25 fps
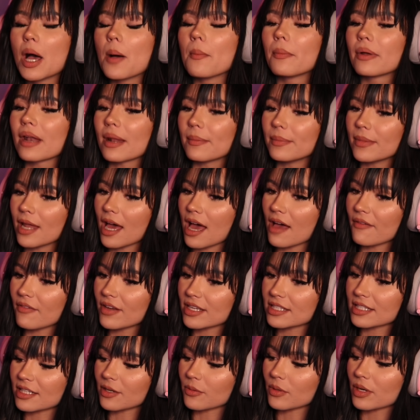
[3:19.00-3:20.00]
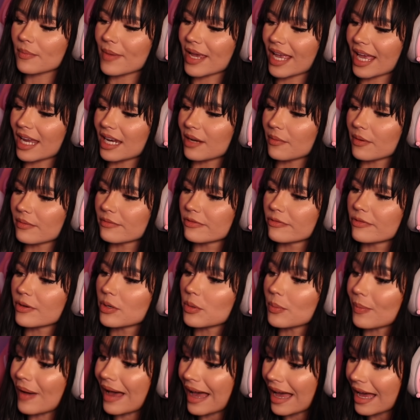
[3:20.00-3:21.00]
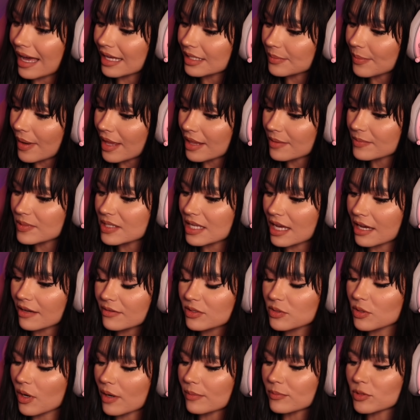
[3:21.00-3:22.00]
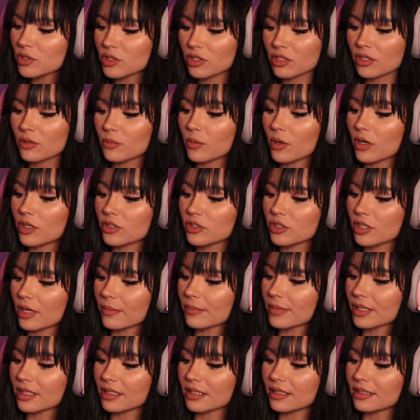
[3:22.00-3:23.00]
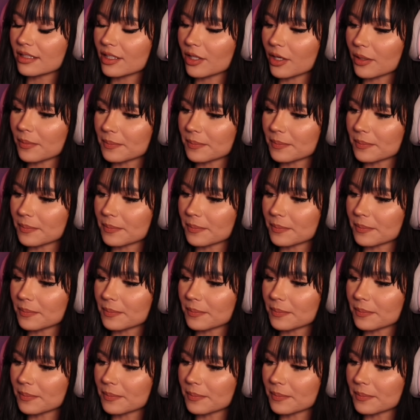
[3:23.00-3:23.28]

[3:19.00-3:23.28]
But I'm nervous. I don't want to make anyone feel bad about themselves. So I'm just going to watch. I'm going to, you know.